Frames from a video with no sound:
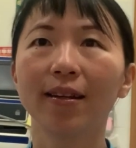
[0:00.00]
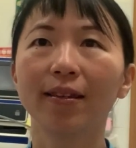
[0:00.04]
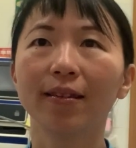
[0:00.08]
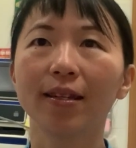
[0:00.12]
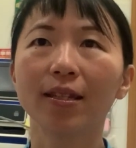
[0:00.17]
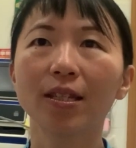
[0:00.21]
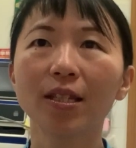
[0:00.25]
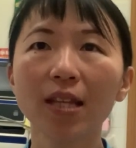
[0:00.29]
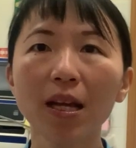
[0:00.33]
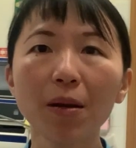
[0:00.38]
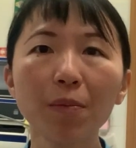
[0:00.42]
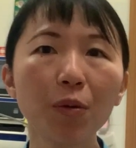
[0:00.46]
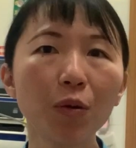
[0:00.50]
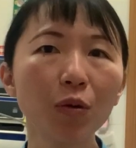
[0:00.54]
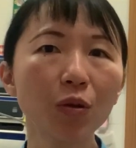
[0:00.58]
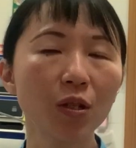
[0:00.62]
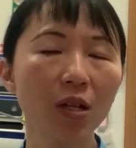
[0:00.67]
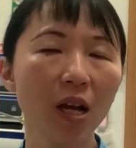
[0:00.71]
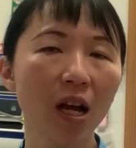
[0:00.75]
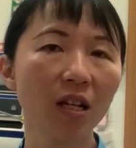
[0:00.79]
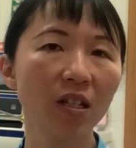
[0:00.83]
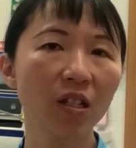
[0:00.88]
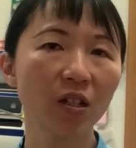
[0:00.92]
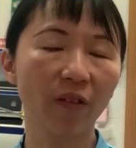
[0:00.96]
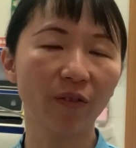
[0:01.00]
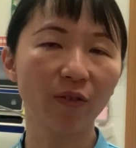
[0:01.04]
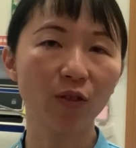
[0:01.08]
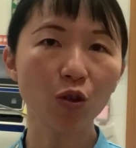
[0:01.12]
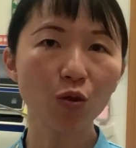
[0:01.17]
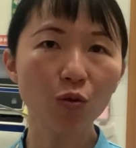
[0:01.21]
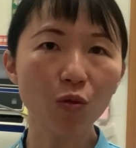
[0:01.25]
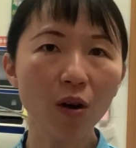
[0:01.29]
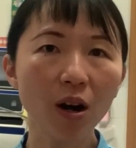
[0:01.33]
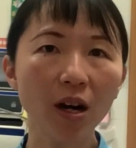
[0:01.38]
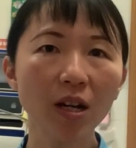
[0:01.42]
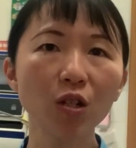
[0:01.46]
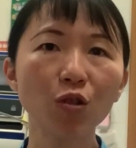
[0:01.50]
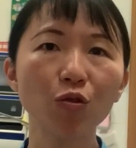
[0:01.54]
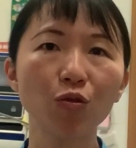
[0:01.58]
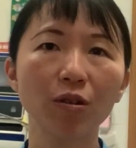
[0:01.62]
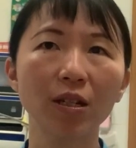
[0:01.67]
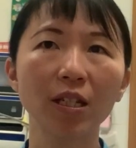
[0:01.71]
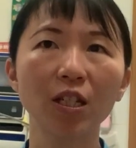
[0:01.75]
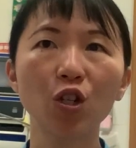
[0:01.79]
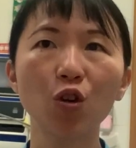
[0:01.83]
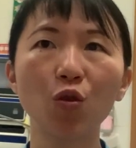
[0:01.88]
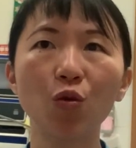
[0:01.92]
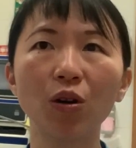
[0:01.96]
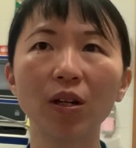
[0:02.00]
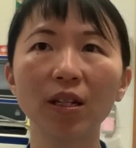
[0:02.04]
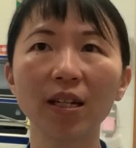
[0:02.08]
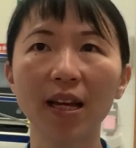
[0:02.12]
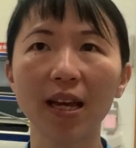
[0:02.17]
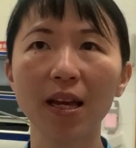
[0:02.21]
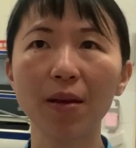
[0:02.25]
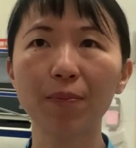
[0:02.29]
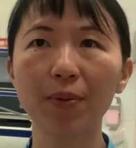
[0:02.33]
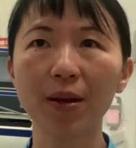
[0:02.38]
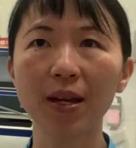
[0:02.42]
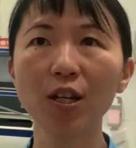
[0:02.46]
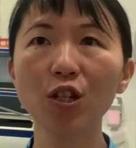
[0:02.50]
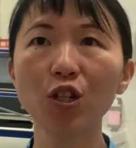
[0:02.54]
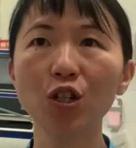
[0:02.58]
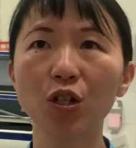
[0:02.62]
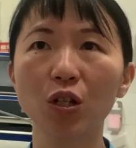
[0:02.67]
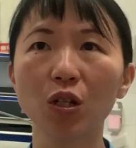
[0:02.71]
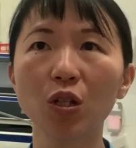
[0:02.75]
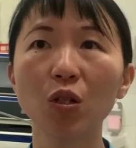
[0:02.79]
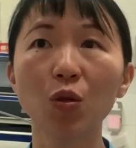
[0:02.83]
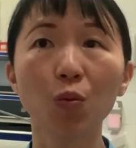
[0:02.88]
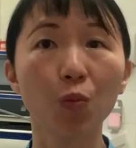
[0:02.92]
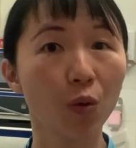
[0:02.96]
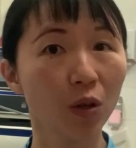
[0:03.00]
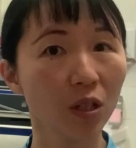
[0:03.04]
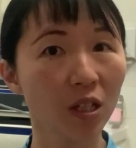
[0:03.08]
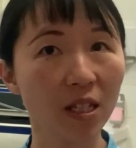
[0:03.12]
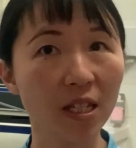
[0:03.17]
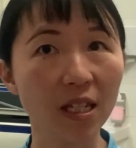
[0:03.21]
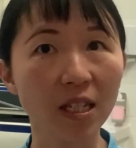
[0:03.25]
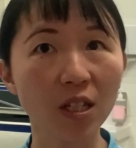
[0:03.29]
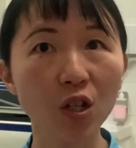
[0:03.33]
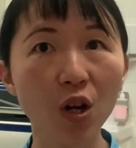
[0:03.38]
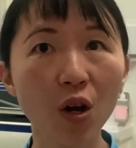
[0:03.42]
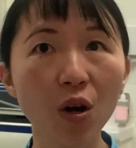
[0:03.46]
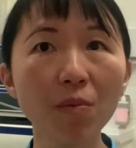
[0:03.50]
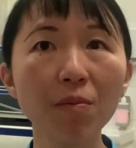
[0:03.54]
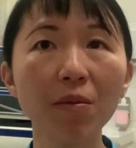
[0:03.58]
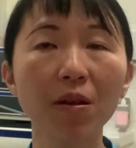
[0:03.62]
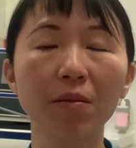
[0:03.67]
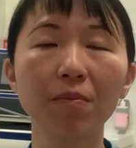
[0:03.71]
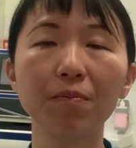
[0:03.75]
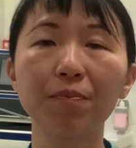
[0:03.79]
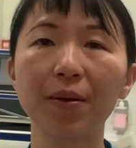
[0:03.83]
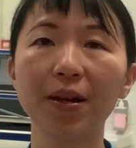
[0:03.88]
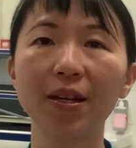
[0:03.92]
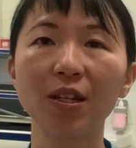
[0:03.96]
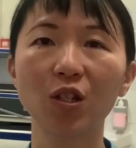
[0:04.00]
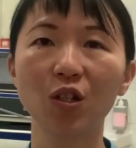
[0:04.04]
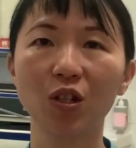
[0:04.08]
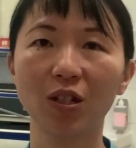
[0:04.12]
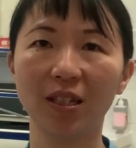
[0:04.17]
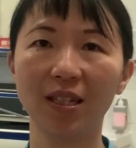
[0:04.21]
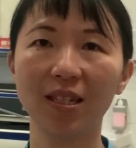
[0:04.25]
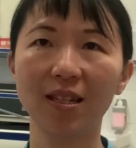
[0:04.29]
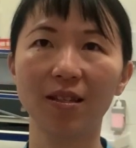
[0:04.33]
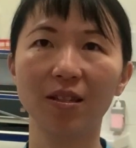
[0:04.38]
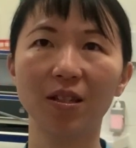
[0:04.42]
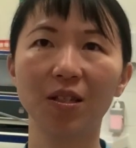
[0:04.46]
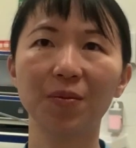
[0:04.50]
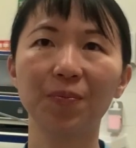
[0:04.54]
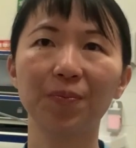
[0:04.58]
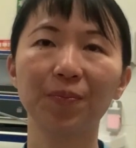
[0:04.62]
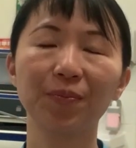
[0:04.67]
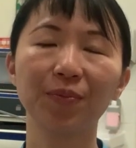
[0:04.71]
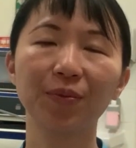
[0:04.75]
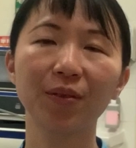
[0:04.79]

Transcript: The sample size of 228 patients was determined based on this.